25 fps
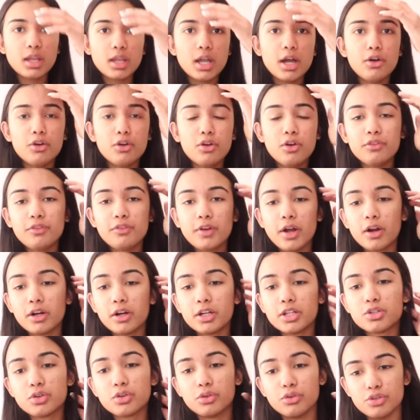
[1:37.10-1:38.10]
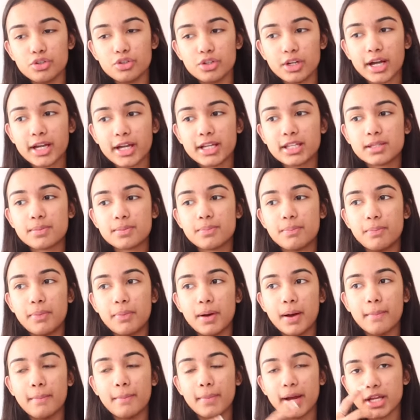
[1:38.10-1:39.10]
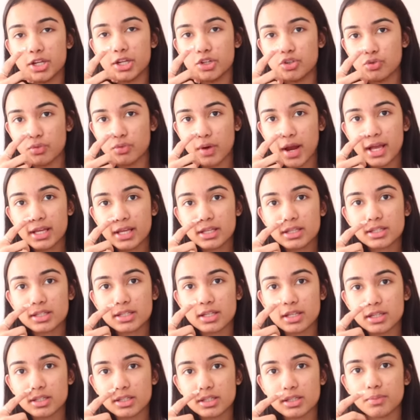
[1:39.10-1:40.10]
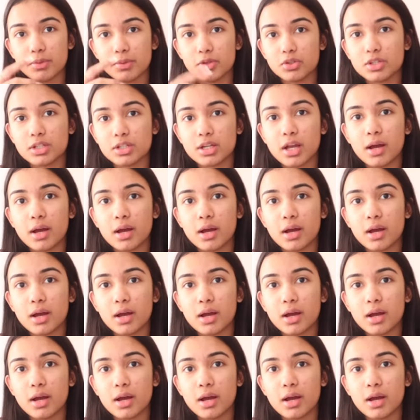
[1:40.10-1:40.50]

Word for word: I don't know if I already told you guys, but my dress is supposed to